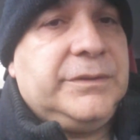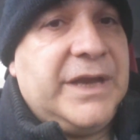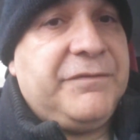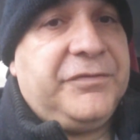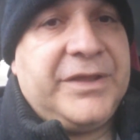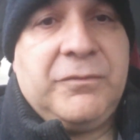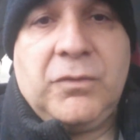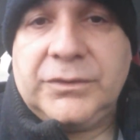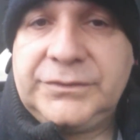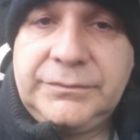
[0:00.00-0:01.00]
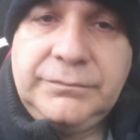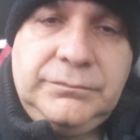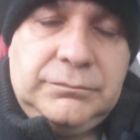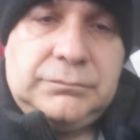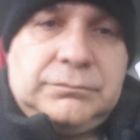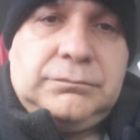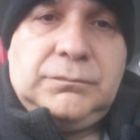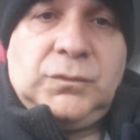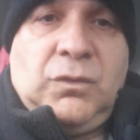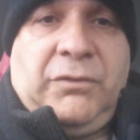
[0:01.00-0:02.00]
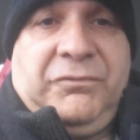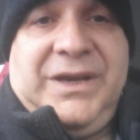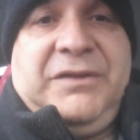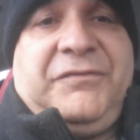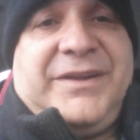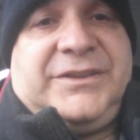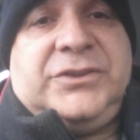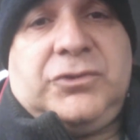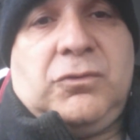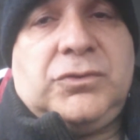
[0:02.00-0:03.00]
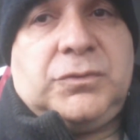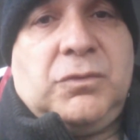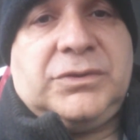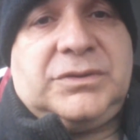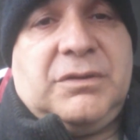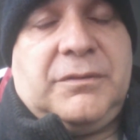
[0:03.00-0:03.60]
The other thing was, what really affected George was